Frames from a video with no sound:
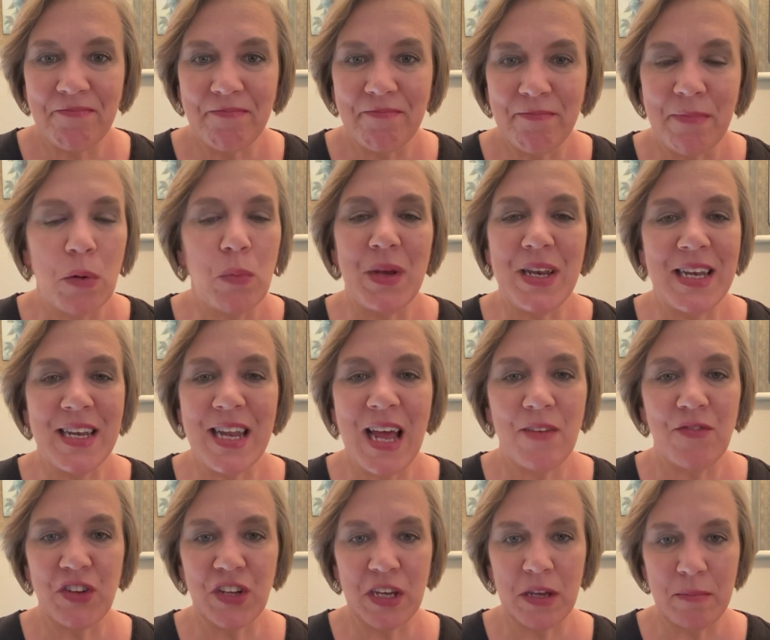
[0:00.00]
But we didn't have
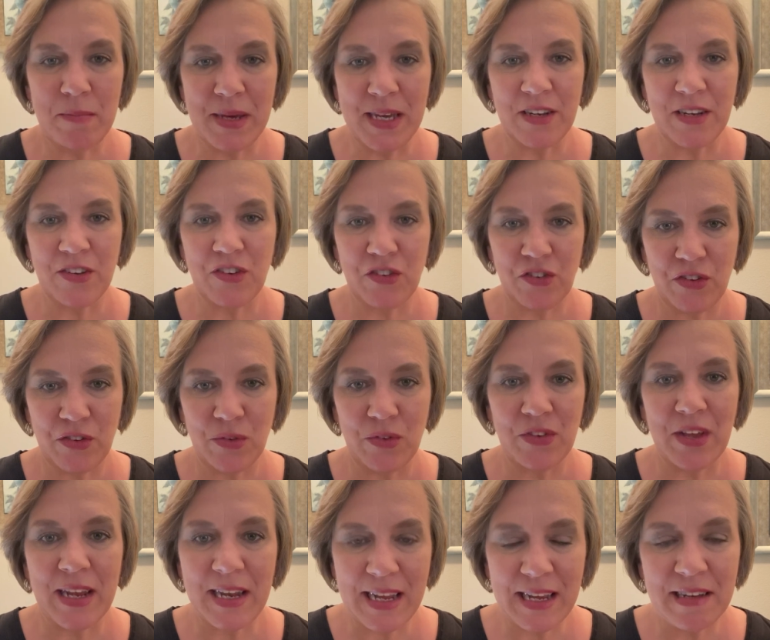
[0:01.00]
to commit to
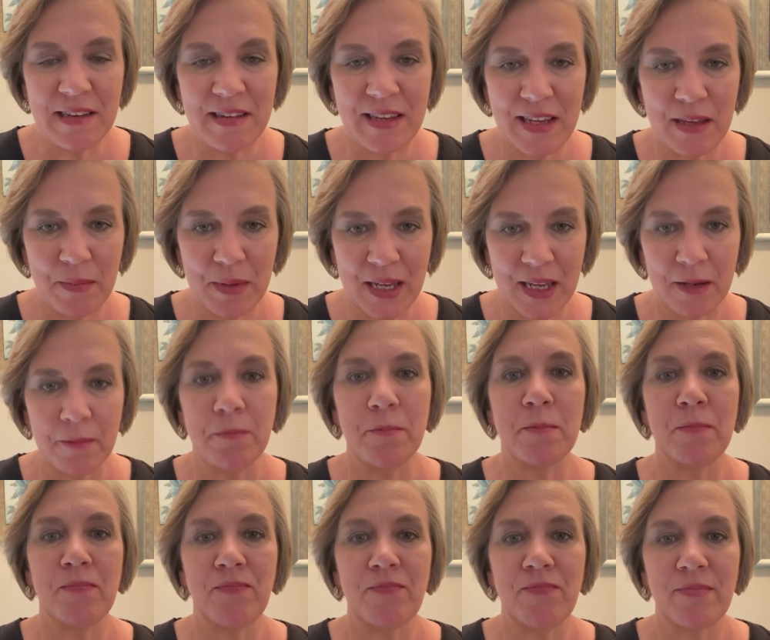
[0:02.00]
sending a team in
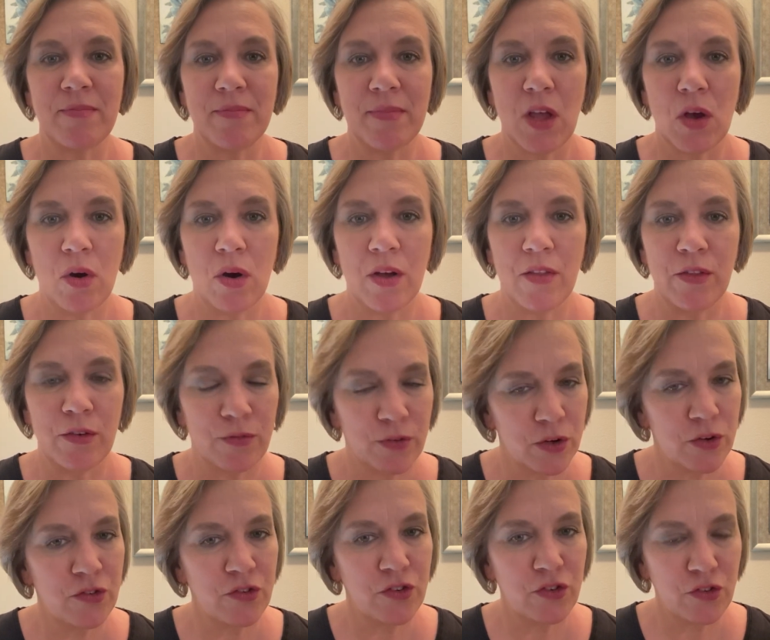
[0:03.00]
on the
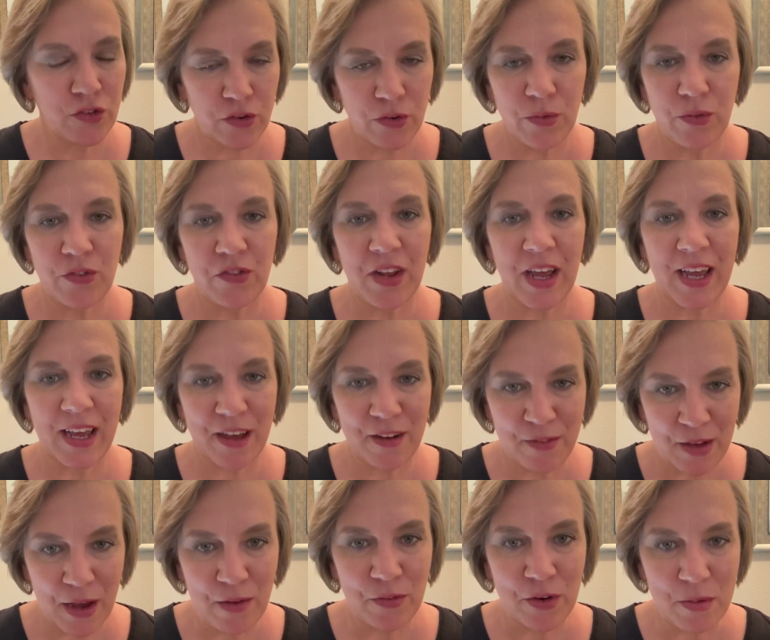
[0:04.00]
first Tuesday of
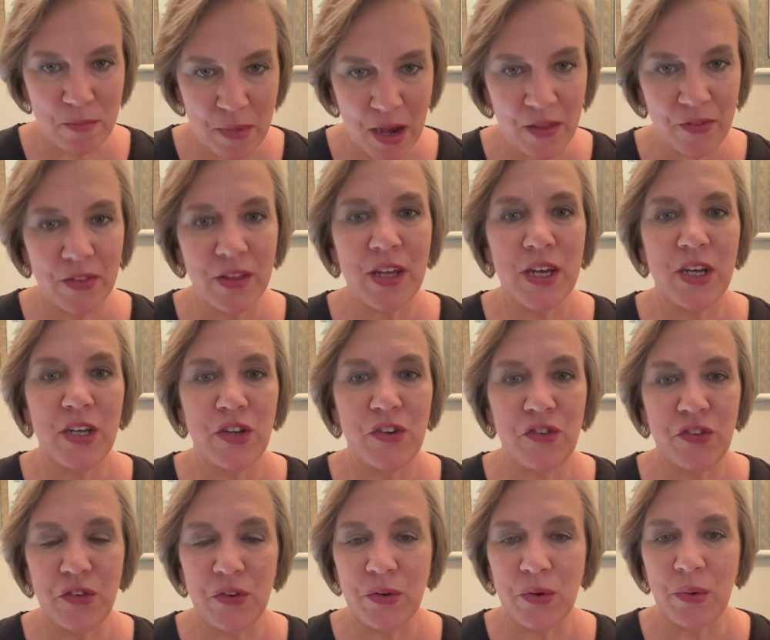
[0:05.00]
every month
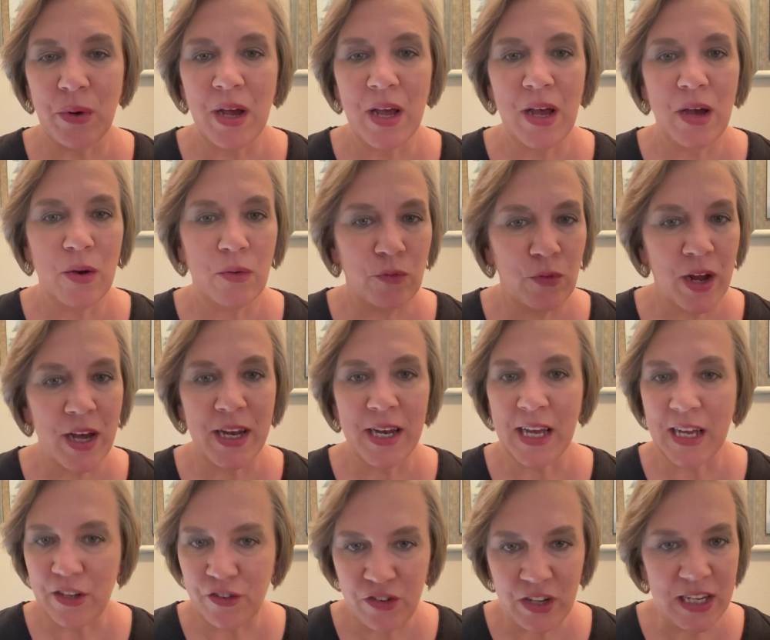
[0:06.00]
to run
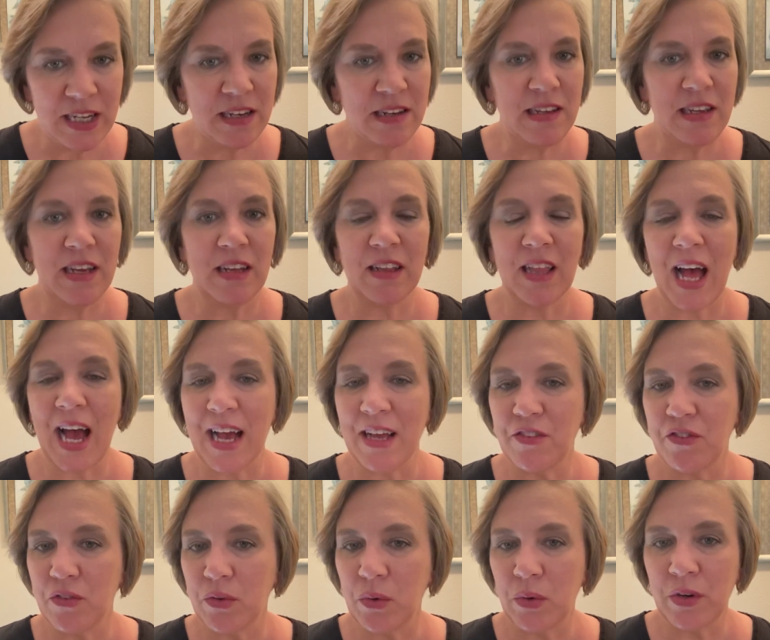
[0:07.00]
a GED
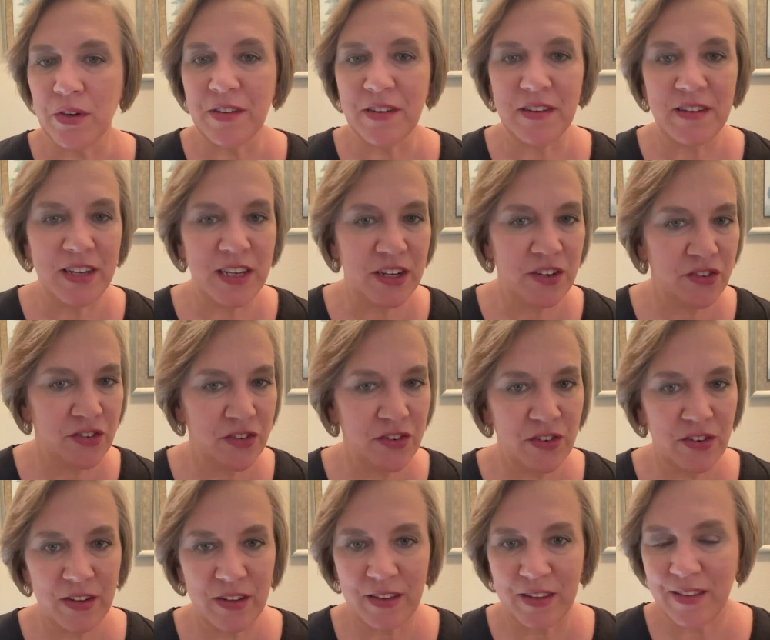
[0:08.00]
class, or to
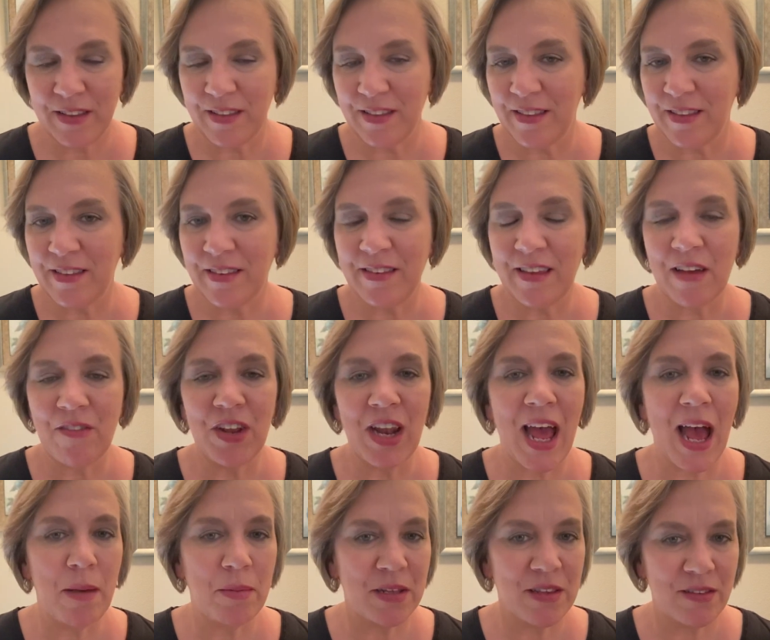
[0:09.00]
teach 7
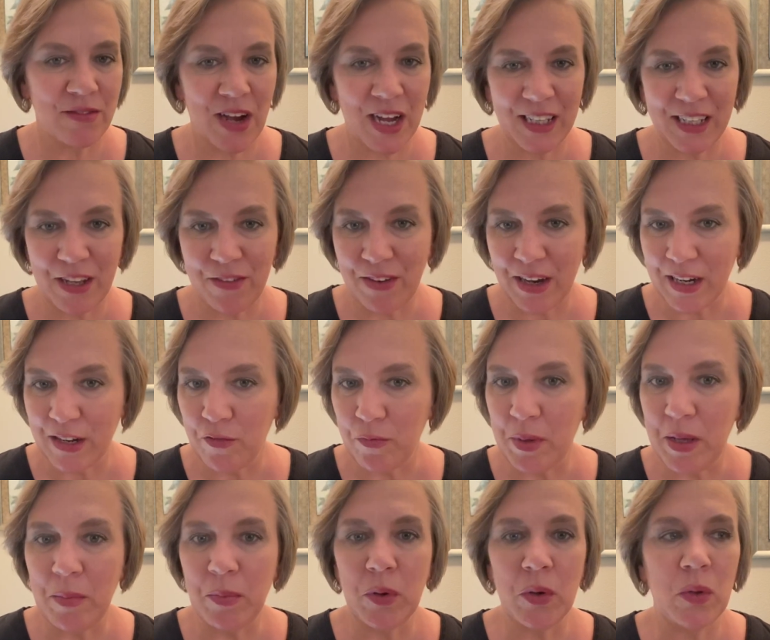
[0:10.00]
habits of highly effective
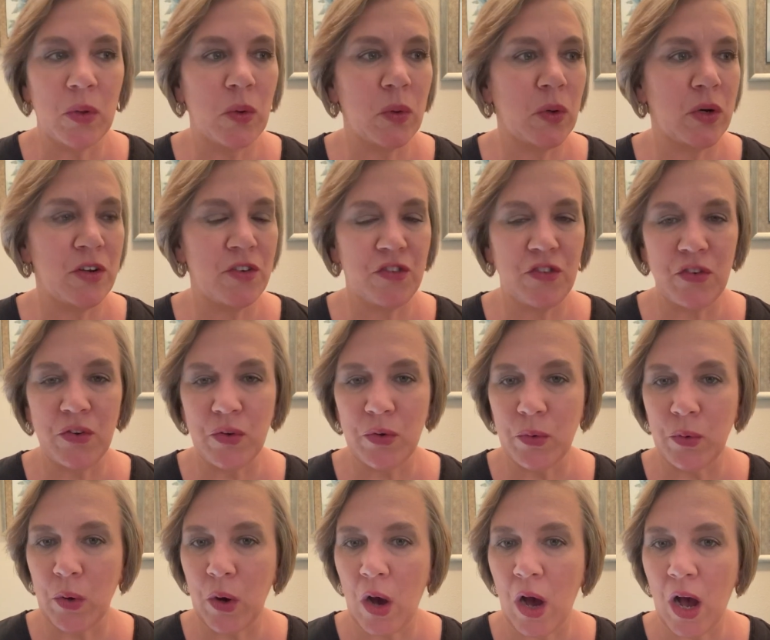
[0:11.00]
people, or
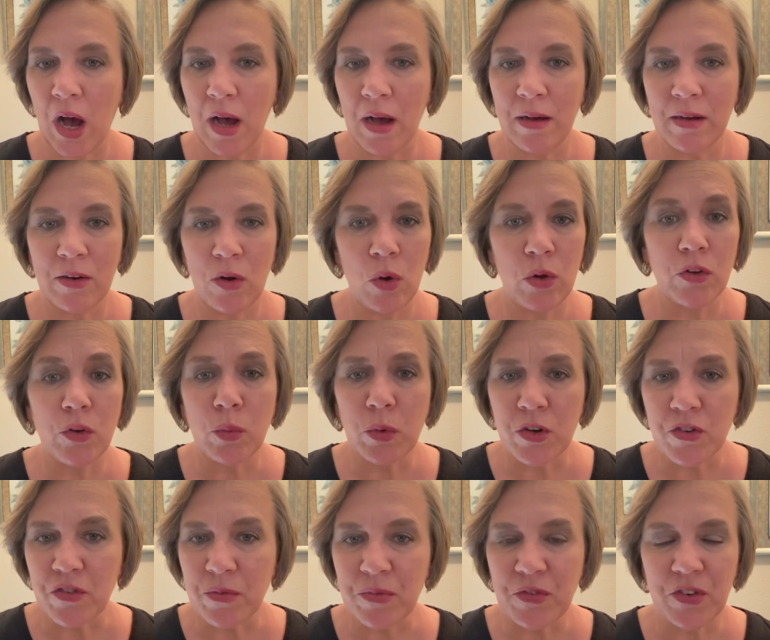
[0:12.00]
to hold a
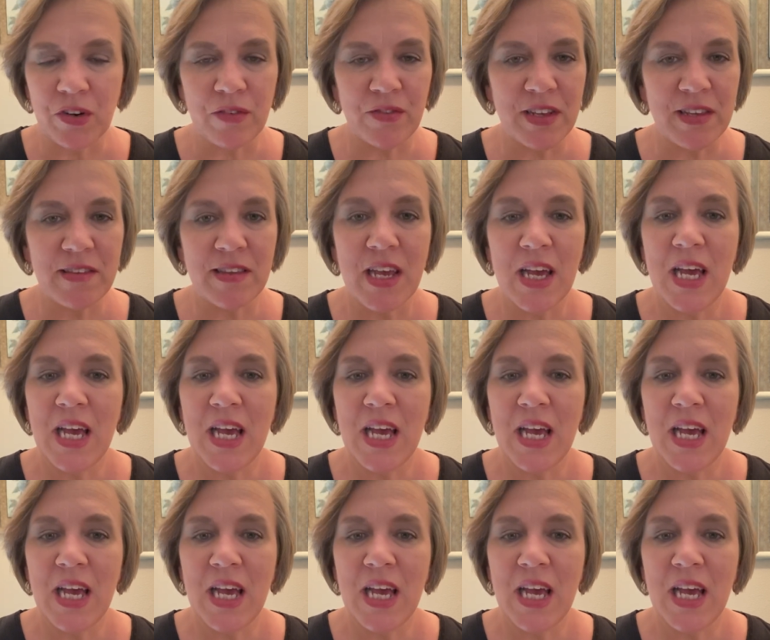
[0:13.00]
worship service.